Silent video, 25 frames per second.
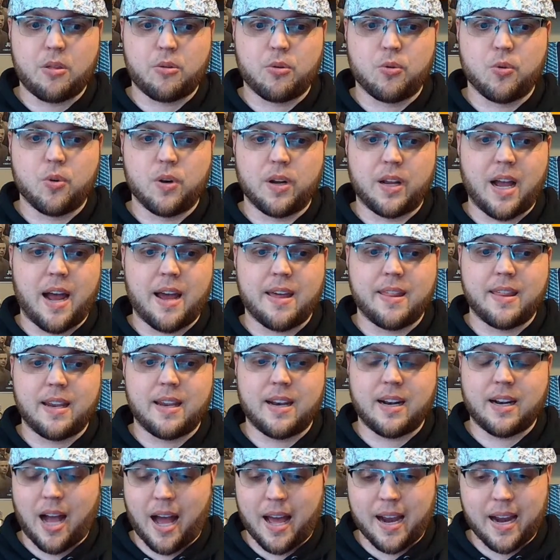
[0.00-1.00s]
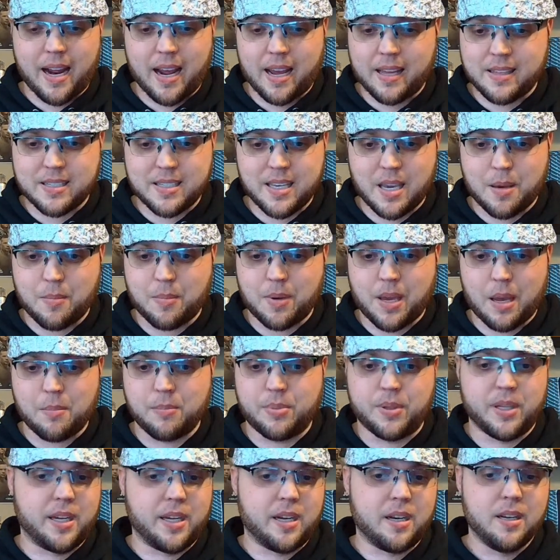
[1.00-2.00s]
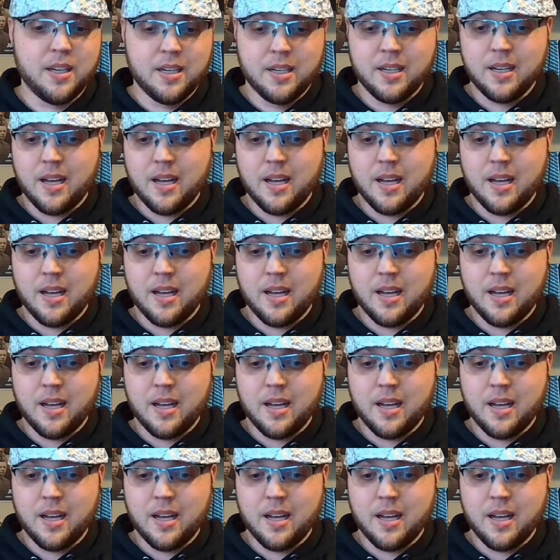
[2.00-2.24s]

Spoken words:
through a guy that kind of had the same game plan.